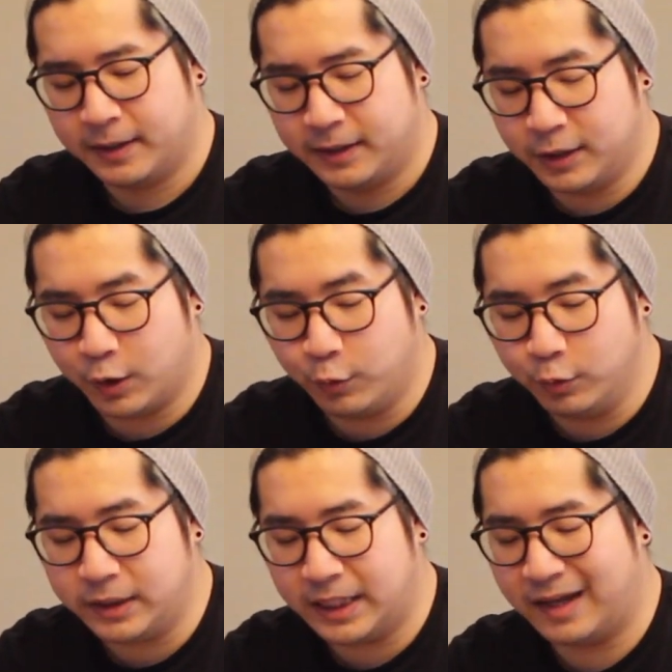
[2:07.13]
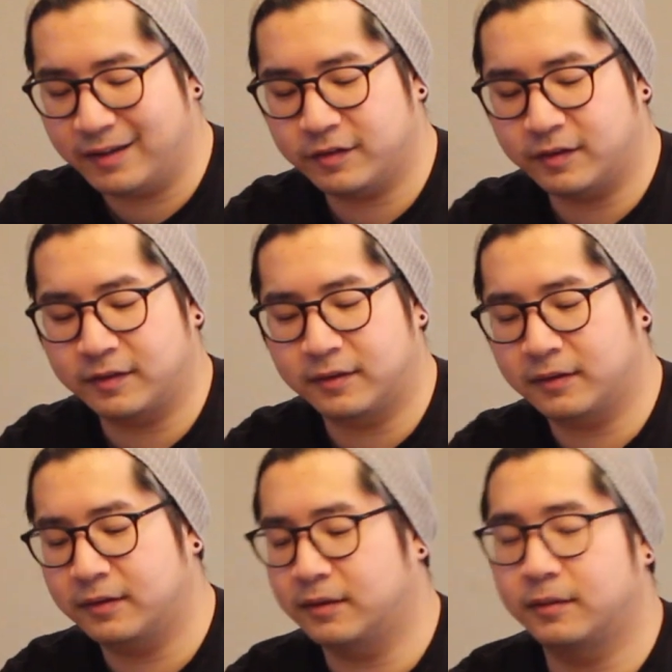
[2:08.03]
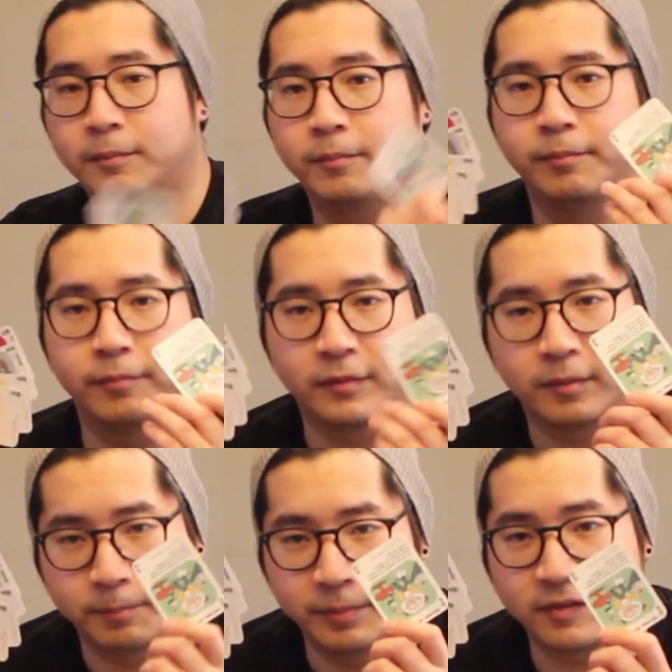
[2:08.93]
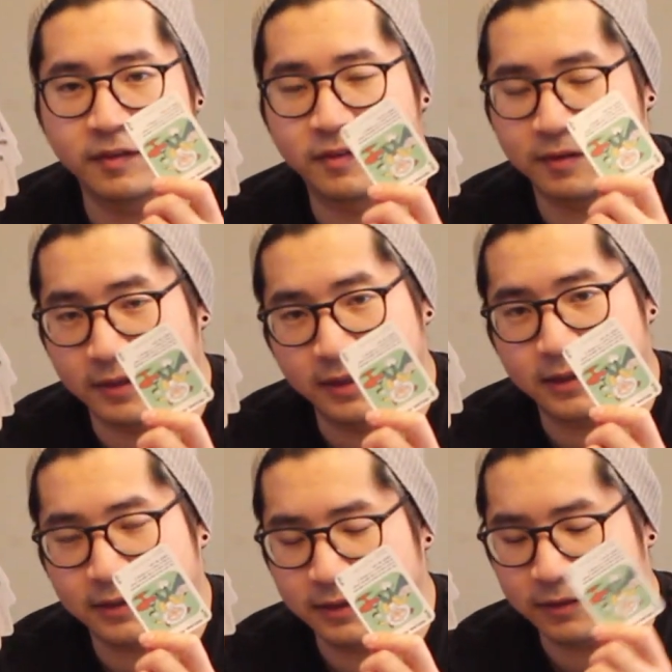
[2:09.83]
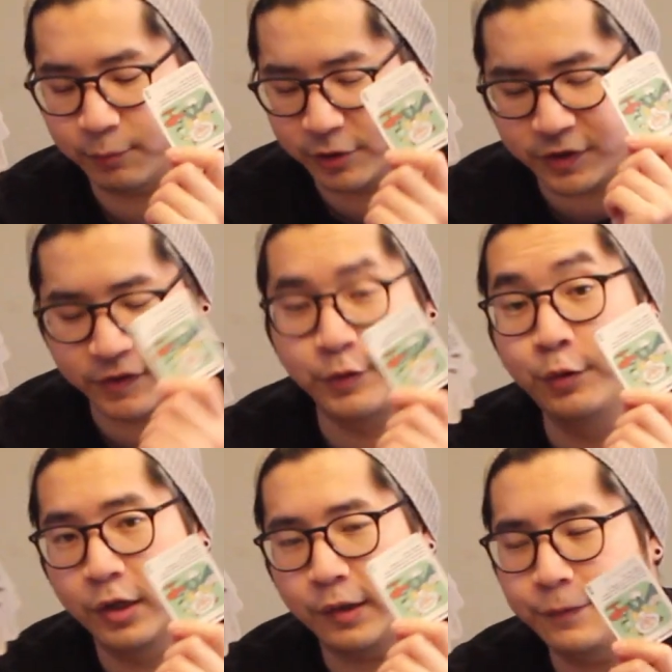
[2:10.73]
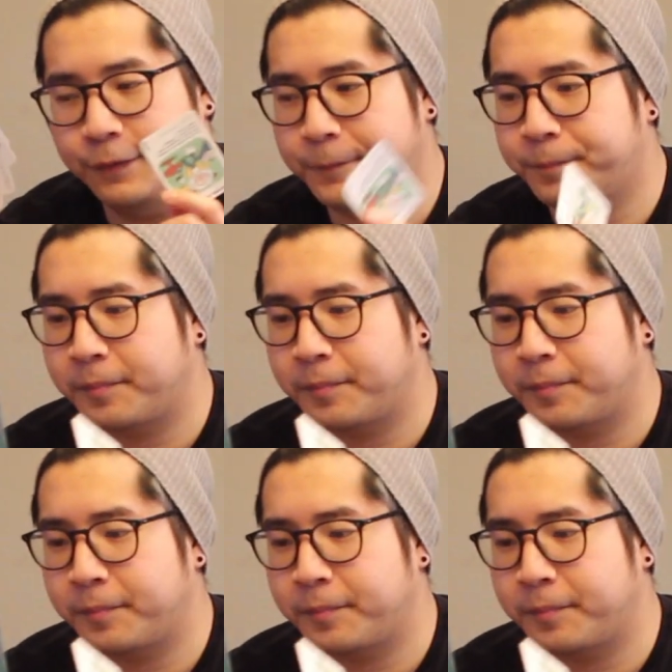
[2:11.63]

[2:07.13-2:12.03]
He only has a business 3 card, which is too low,